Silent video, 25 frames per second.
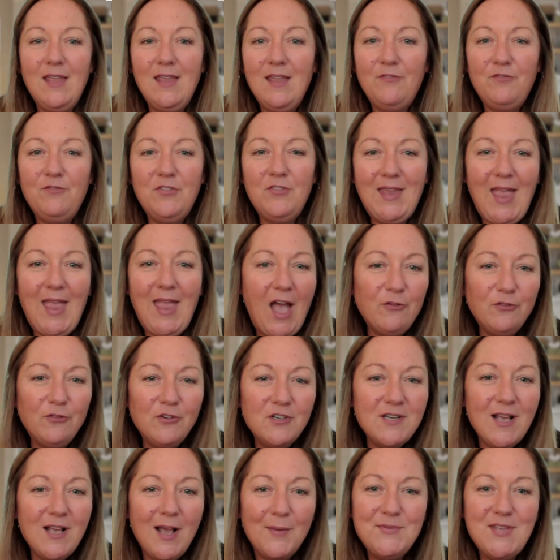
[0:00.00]
if the
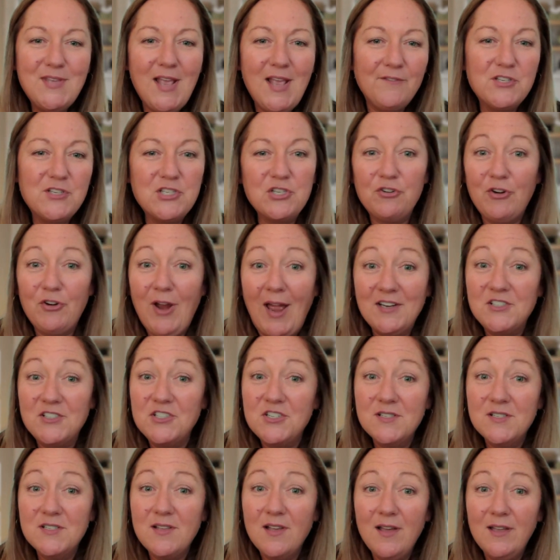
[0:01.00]
countertops have
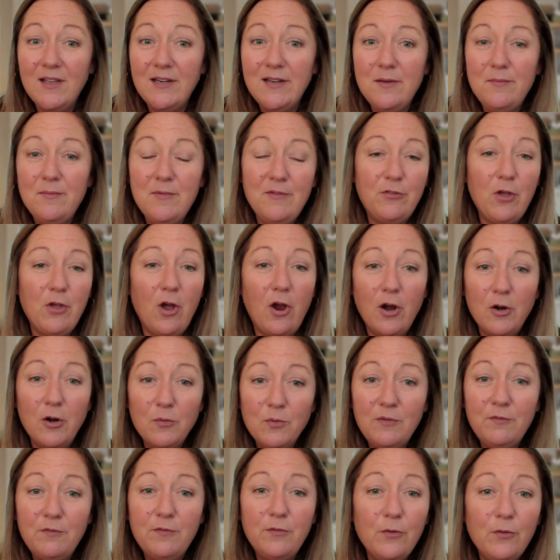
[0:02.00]
scratches on them, if the
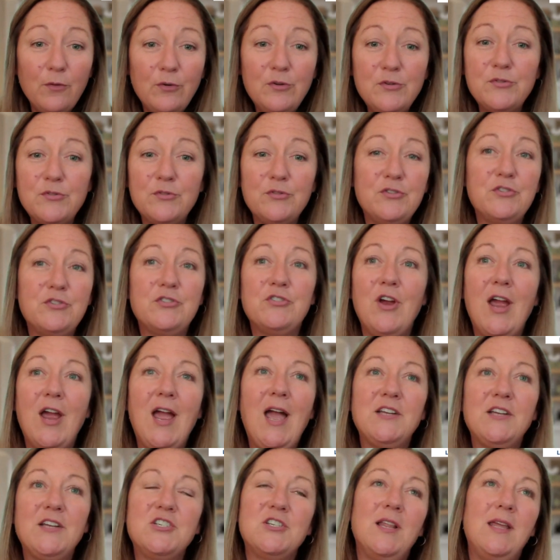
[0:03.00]
hardwood floors are
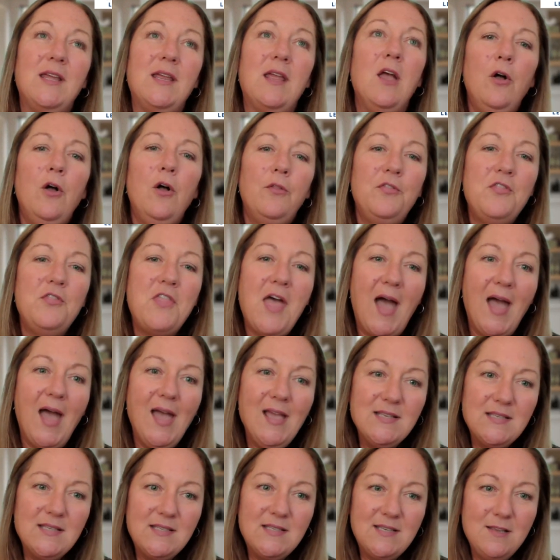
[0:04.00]
scratched, like that
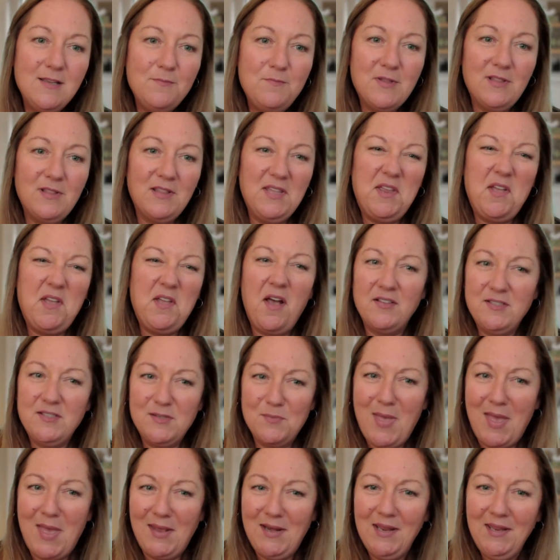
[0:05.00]
is typically
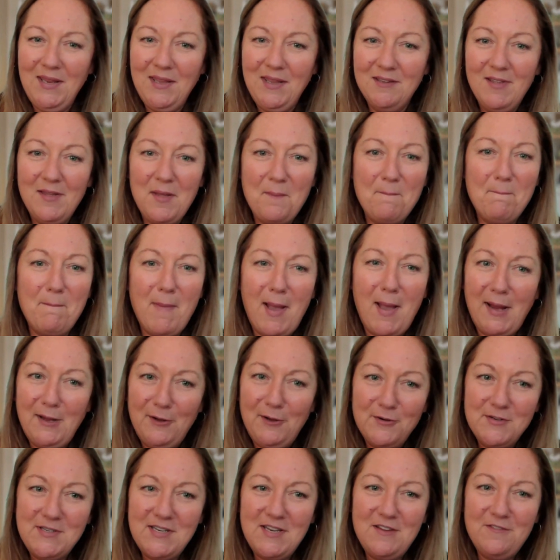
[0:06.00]
cosmetic,
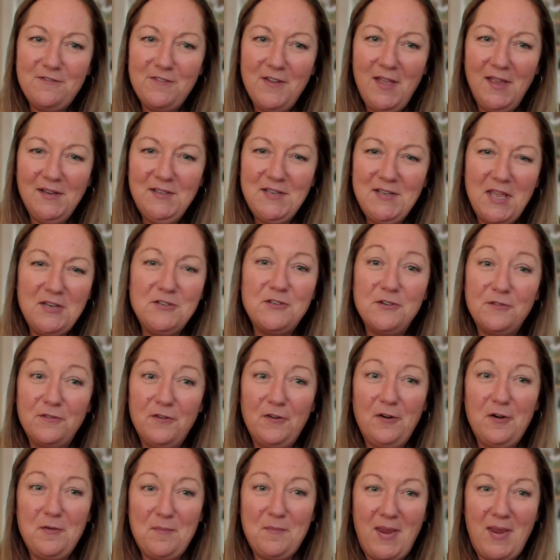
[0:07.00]
minor defect, and
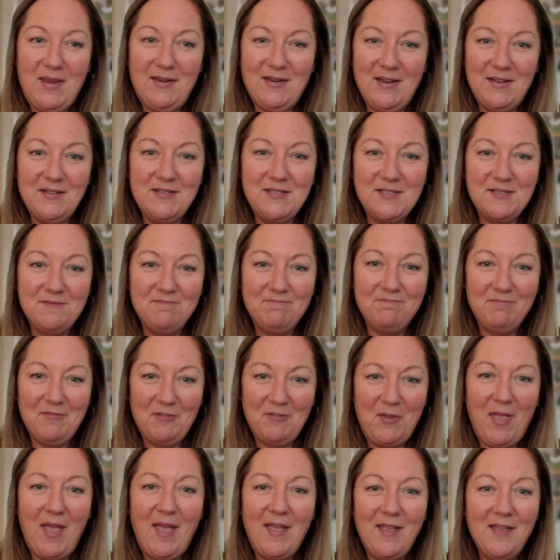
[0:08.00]
deferred maintenance.
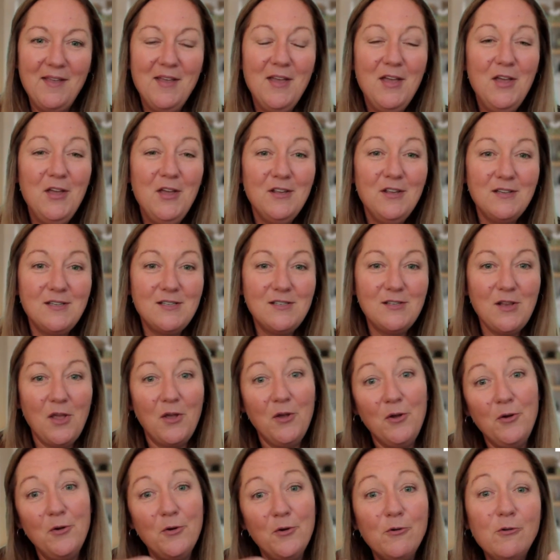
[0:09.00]
Okay.
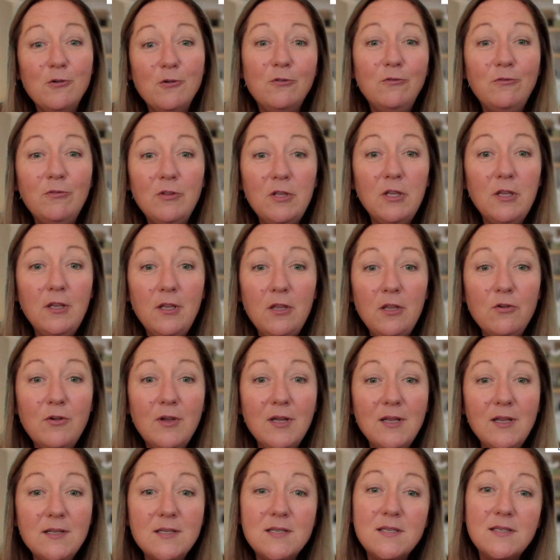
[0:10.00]
So you
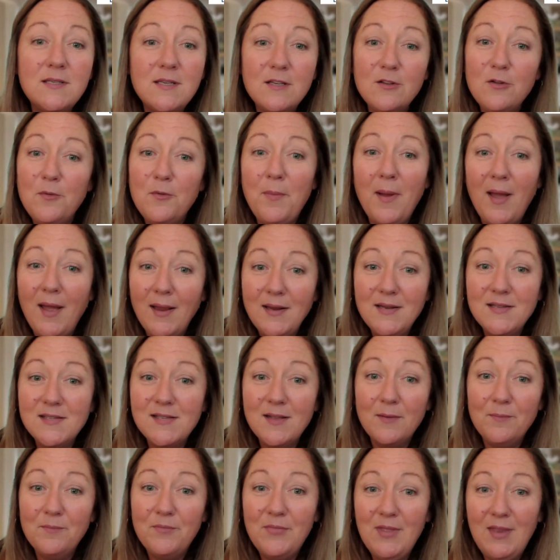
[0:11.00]
could still buy
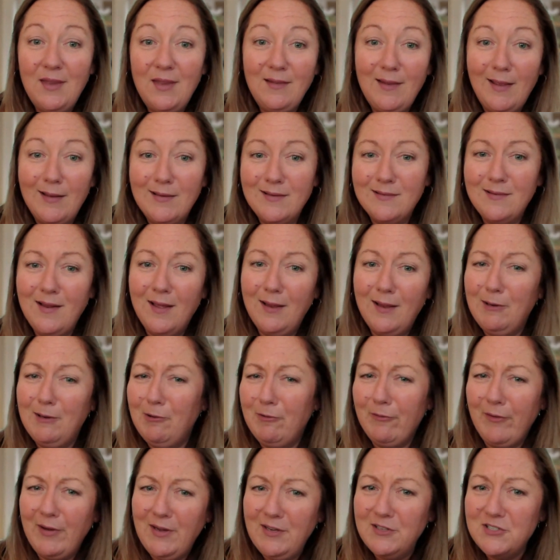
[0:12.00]
something that's not in
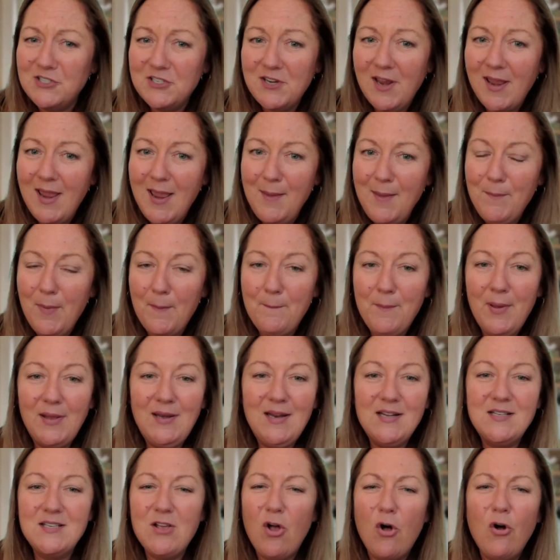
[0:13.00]
great shape, but
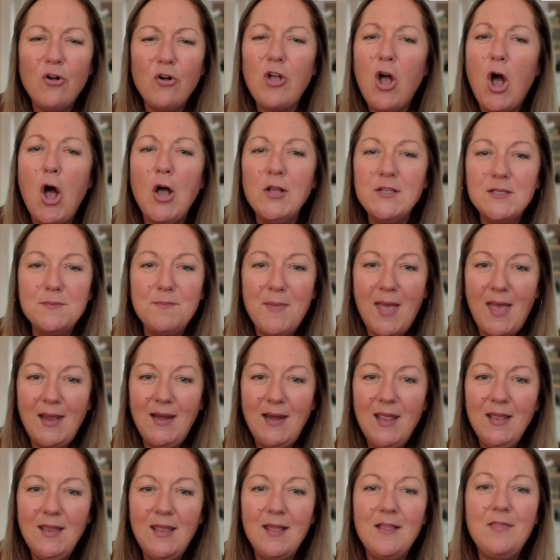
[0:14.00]
it's all
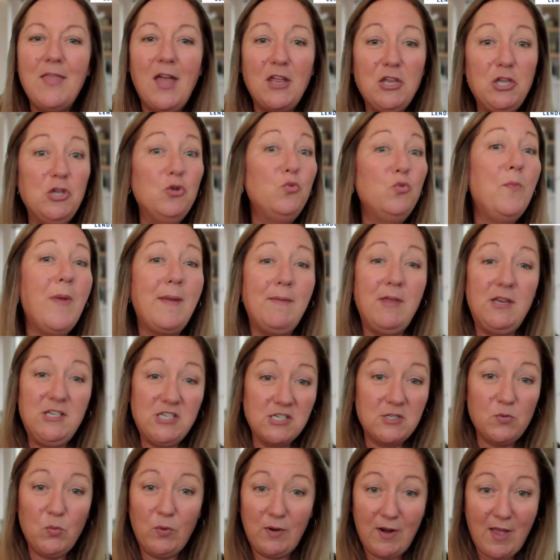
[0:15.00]
cosmetic that you maybe
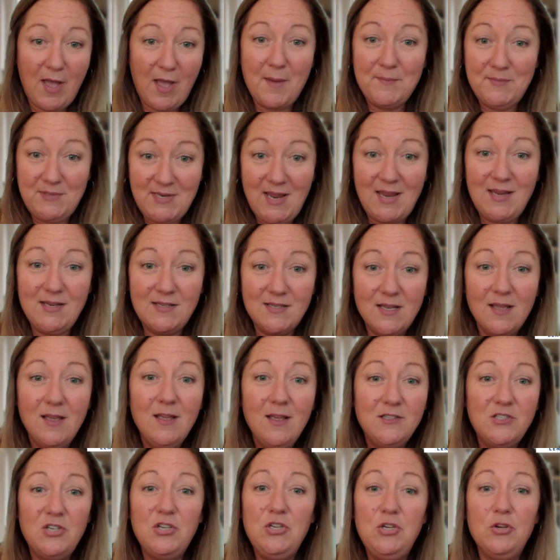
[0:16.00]
just want to update
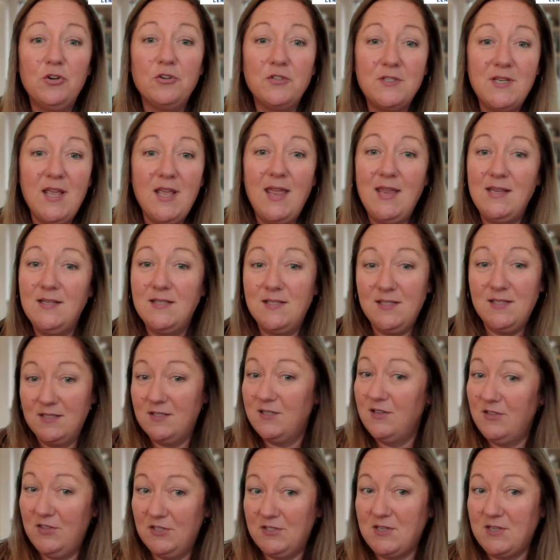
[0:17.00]
to your taste and to the